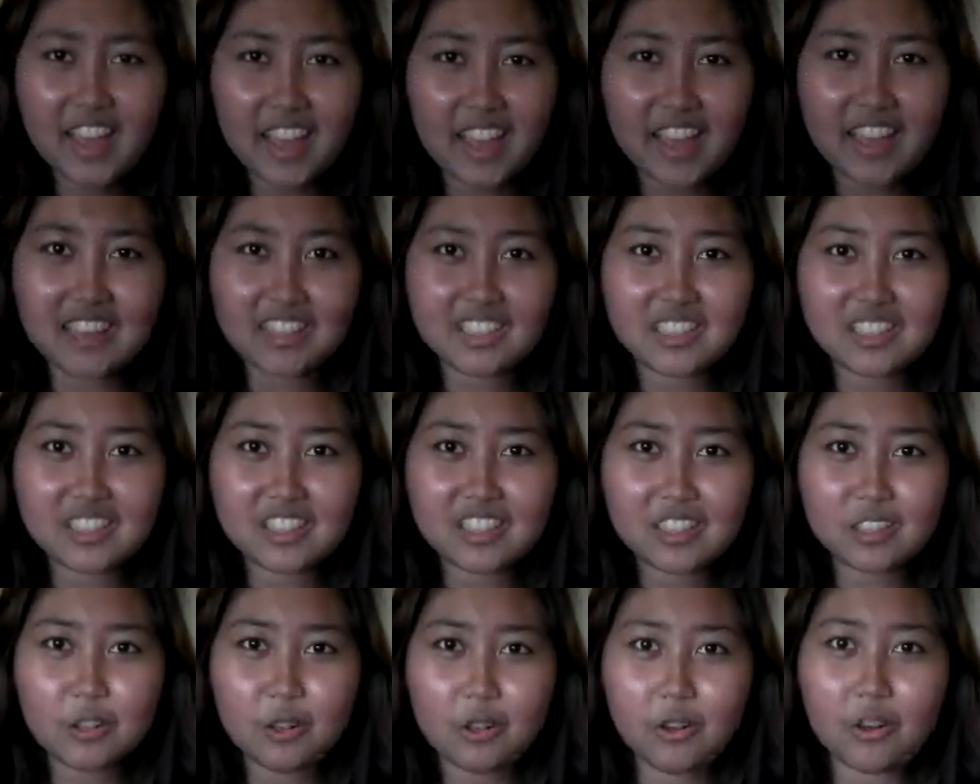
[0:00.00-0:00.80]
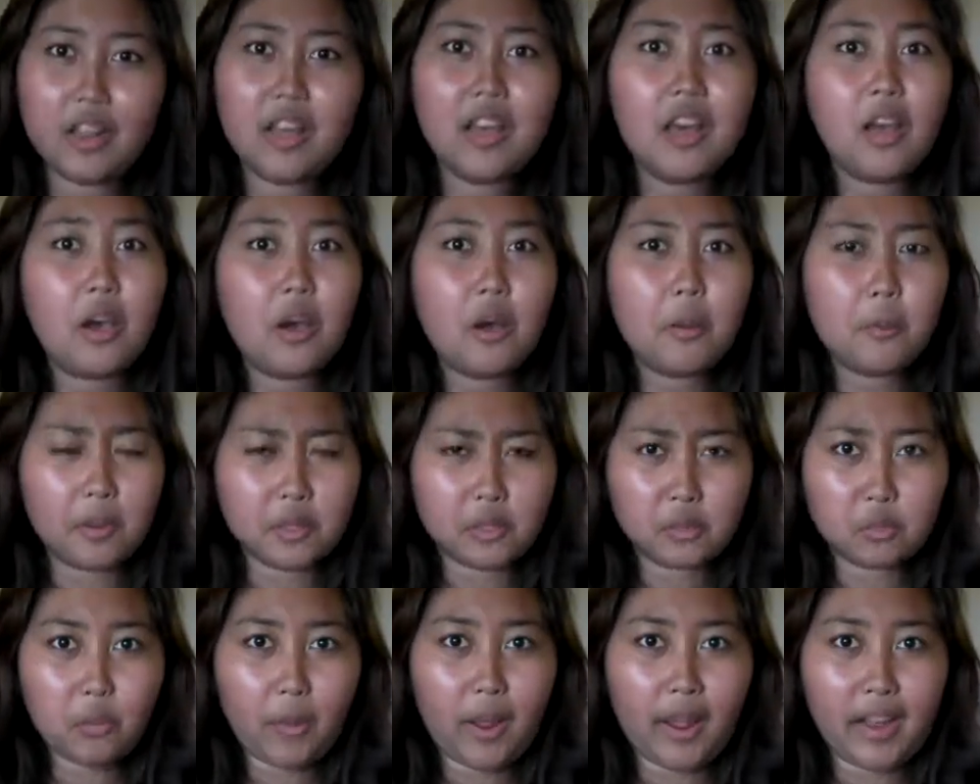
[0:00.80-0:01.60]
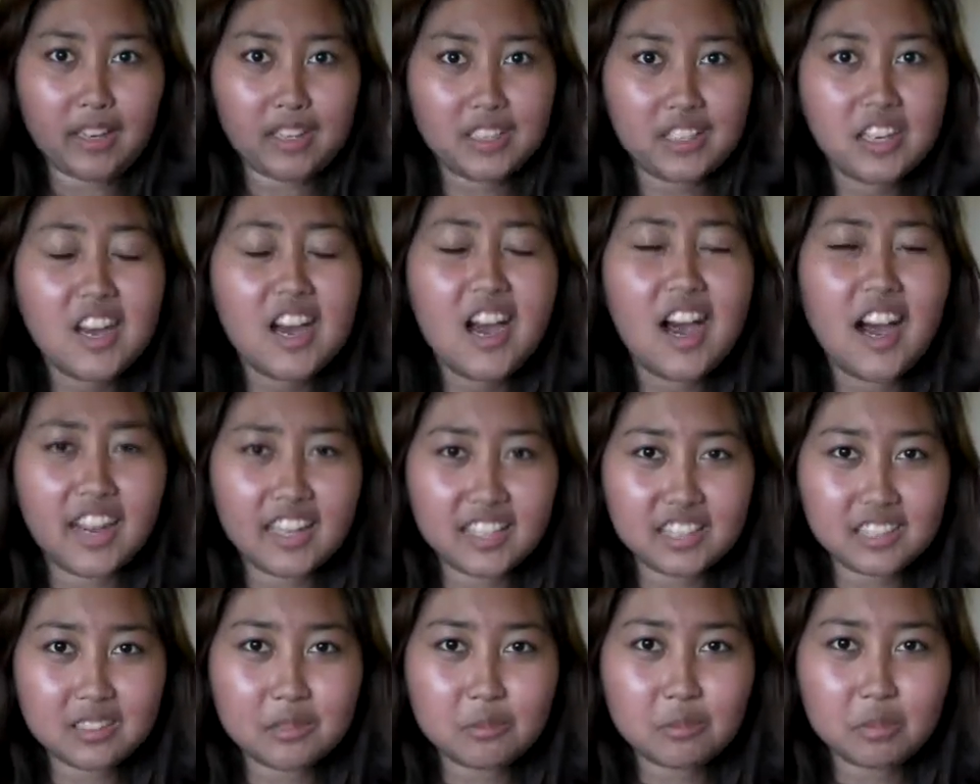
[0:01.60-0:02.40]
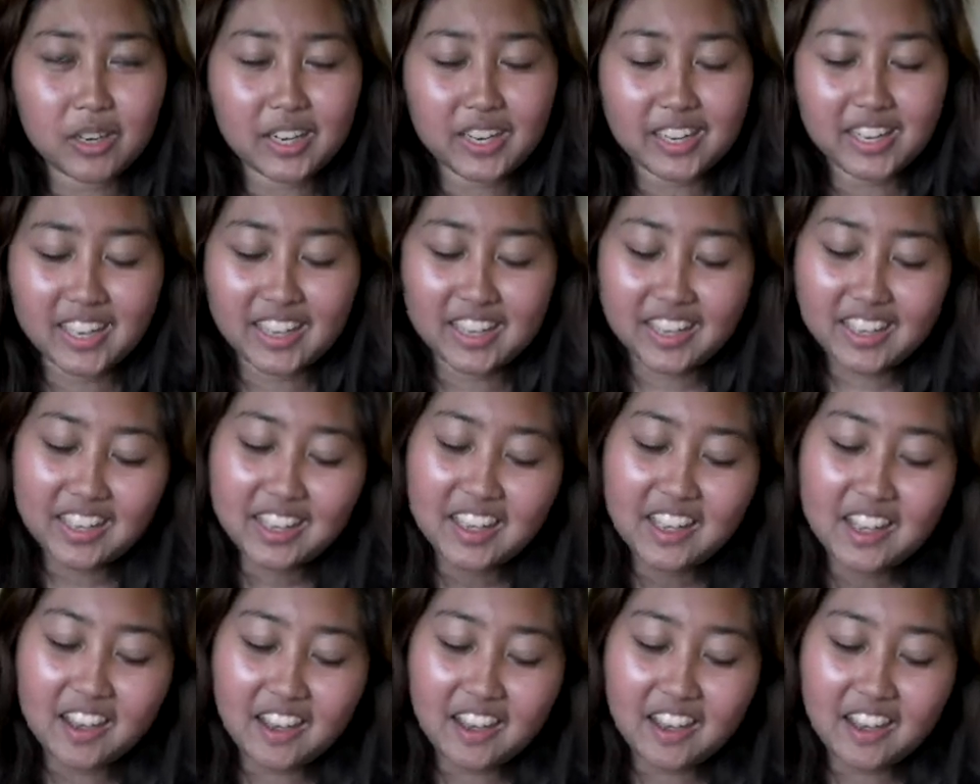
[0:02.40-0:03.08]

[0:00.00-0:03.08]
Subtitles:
head is still on. But wait, I did break it.